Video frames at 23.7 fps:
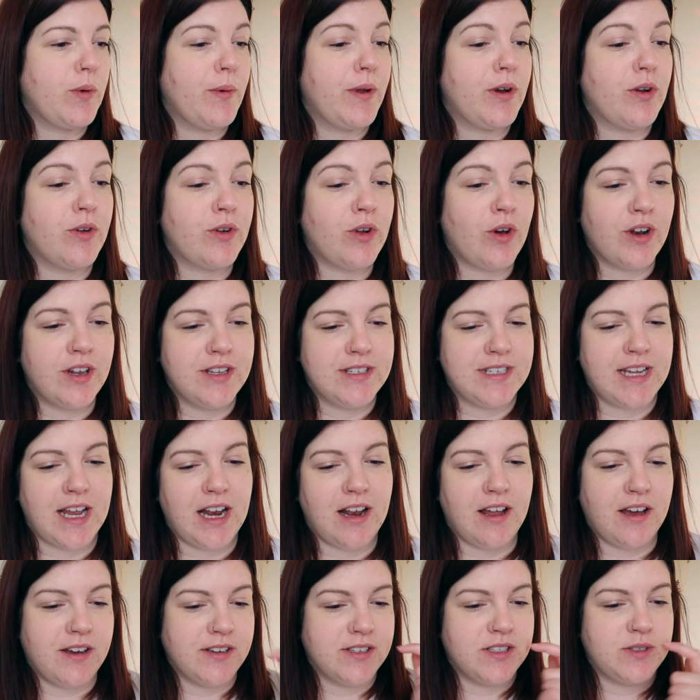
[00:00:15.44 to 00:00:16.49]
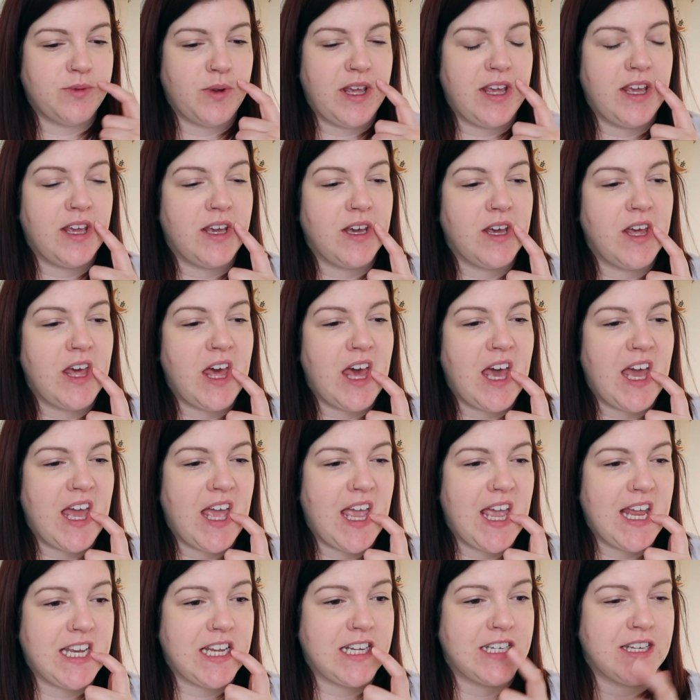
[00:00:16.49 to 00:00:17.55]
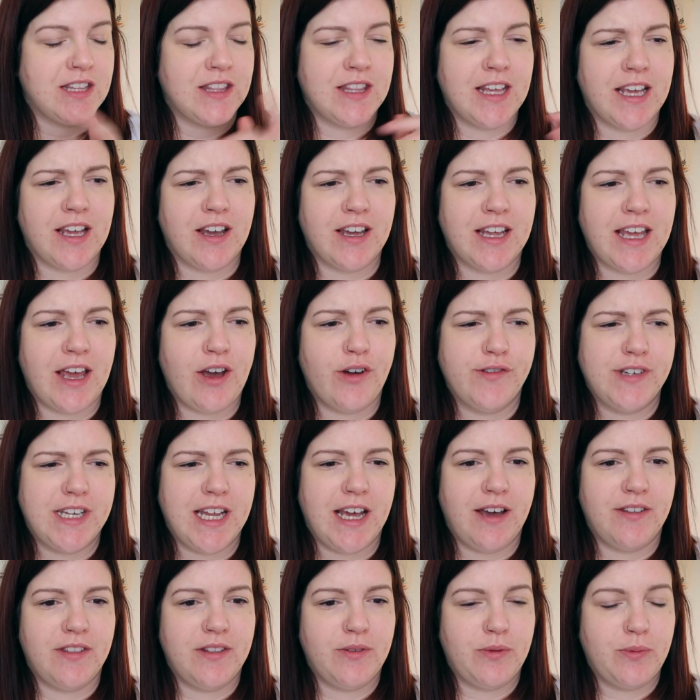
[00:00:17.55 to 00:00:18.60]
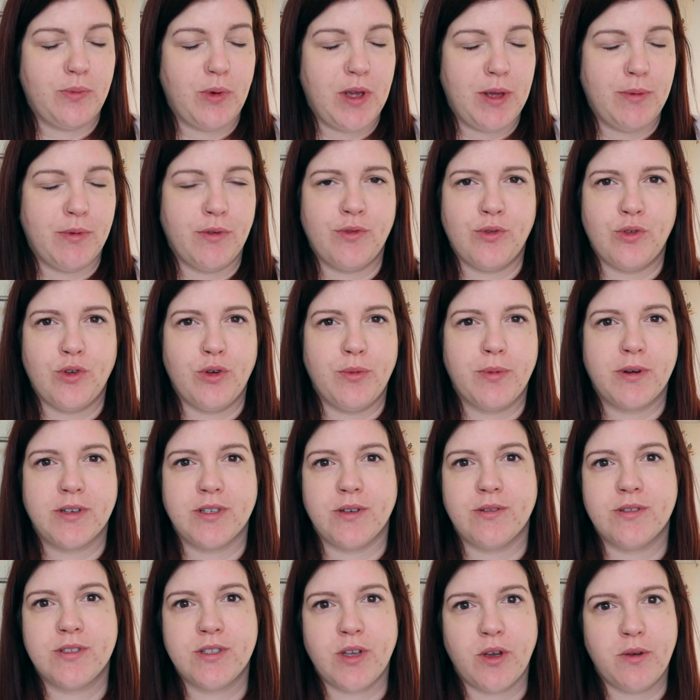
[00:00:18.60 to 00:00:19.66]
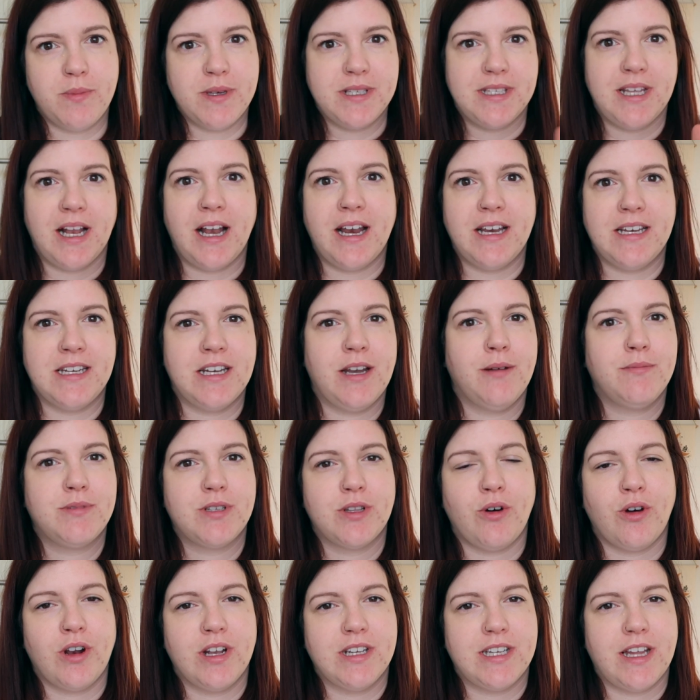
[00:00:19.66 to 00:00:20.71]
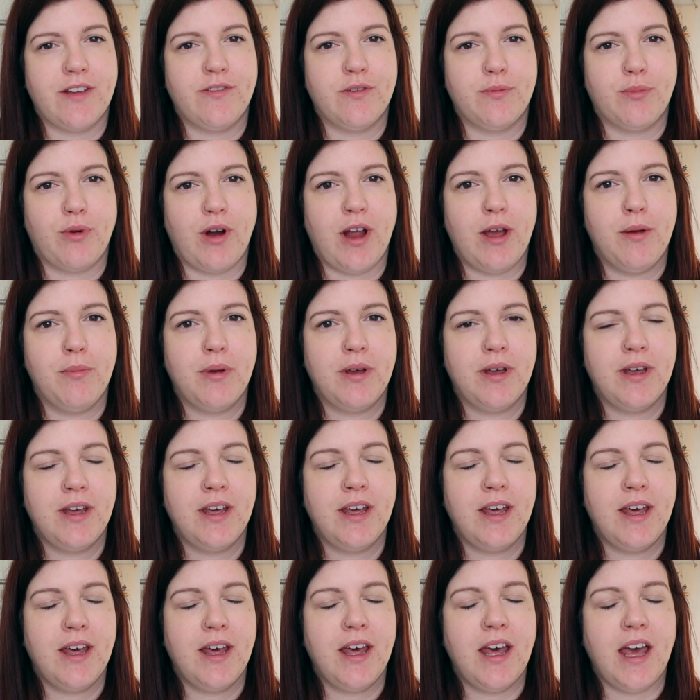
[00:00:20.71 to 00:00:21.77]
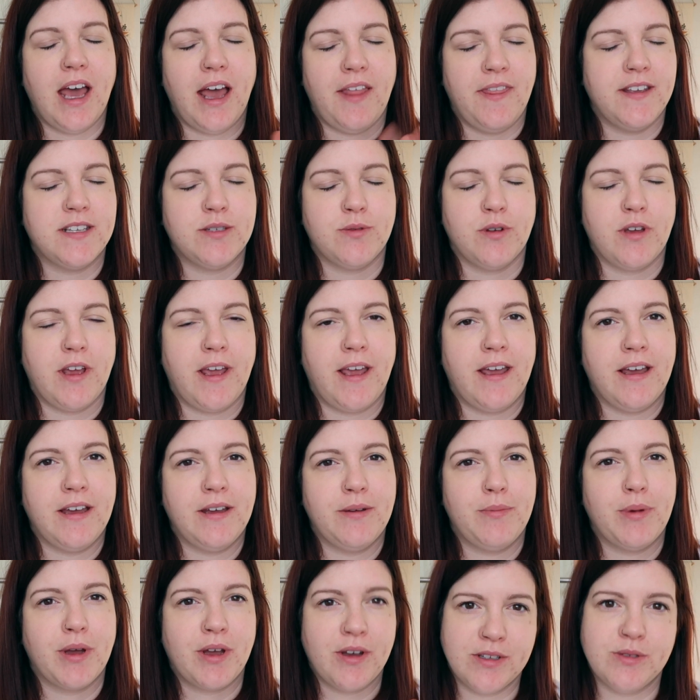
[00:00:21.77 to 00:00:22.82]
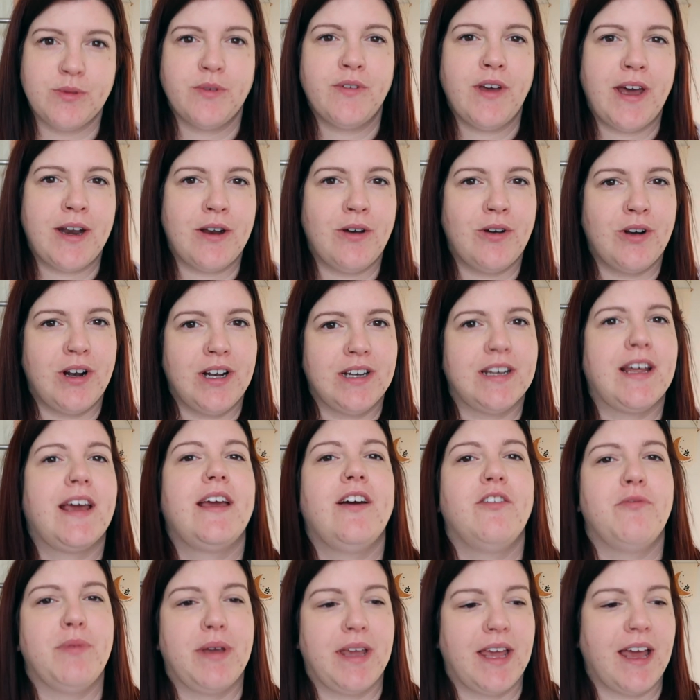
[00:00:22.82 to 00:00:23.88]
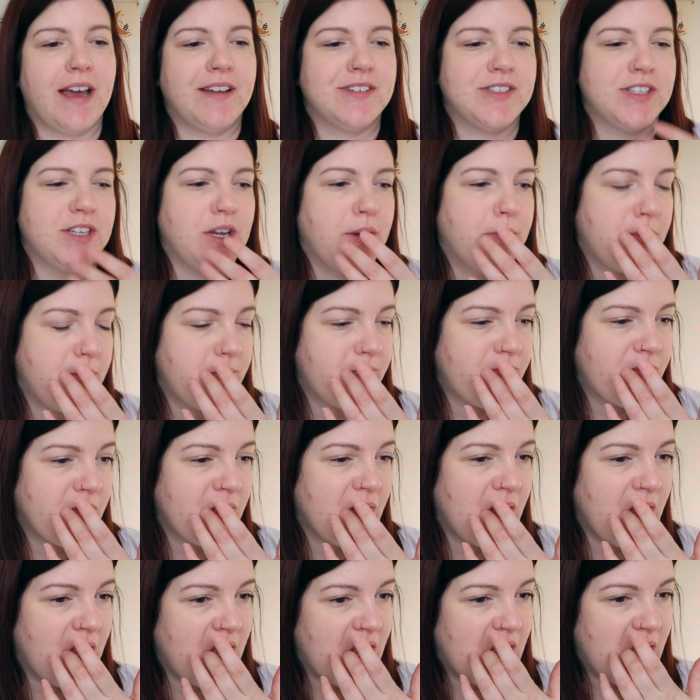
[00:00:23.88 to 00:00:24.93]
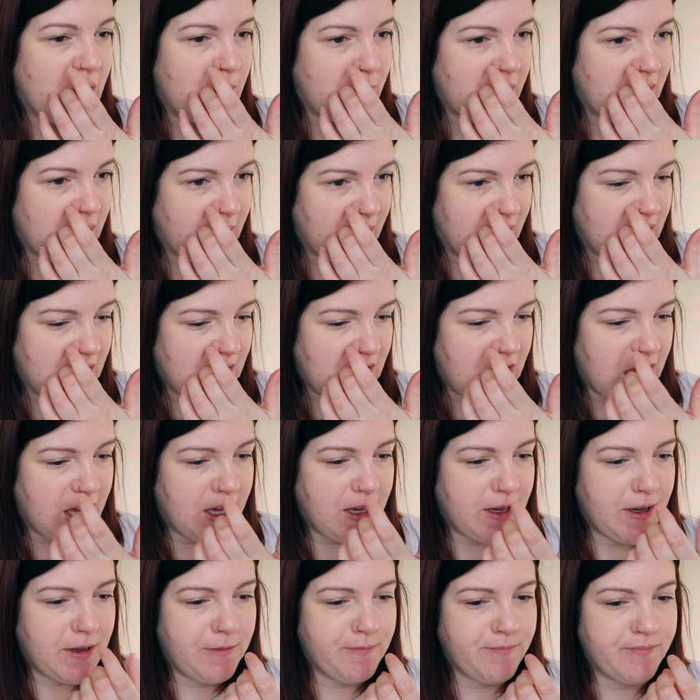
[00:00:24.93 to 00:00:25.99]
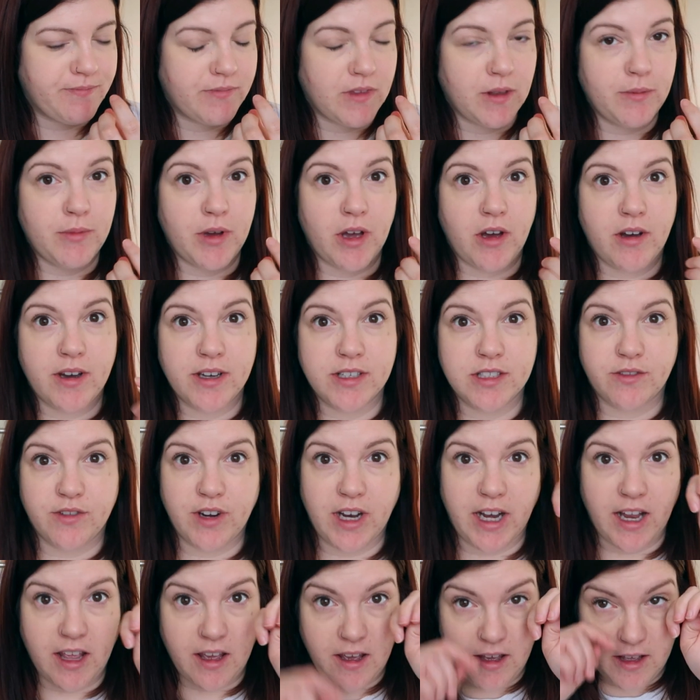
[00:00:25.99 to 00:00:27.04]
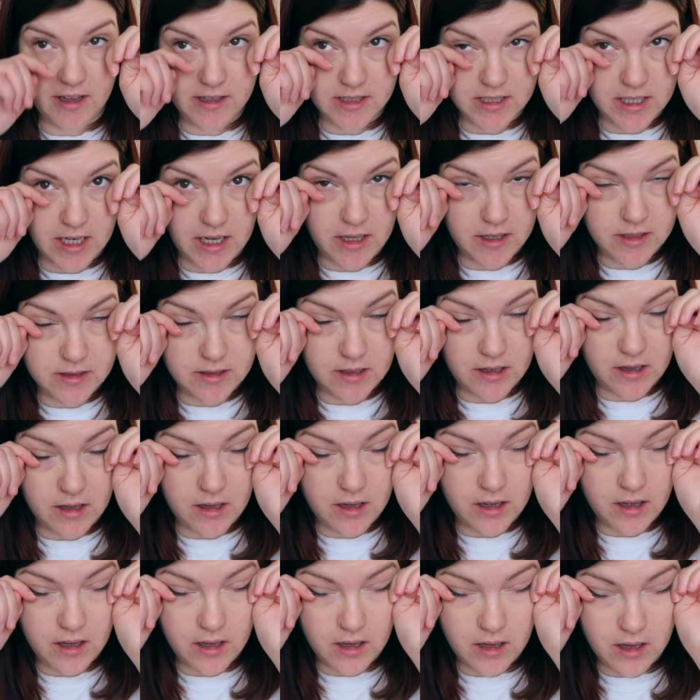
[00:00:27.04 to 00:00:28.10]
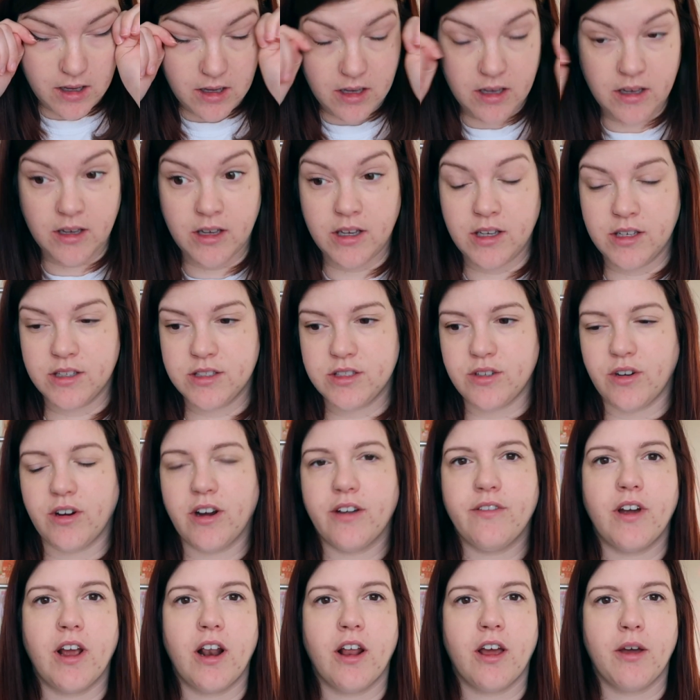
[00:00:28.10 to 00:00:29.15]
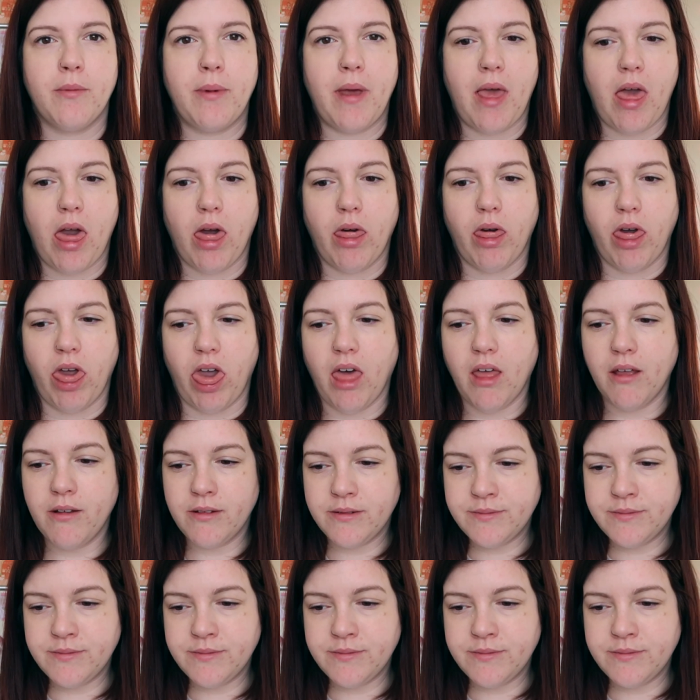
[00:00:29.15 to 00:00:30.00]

went on holiday last week and I didn't think I'd get a video out the week before because I was so busy leading up to the holiday for prep. And this week, because we've had a holiday, I've been catching up. But anyway, my eyes are really hurting today, so sorry if I look a bit ugh.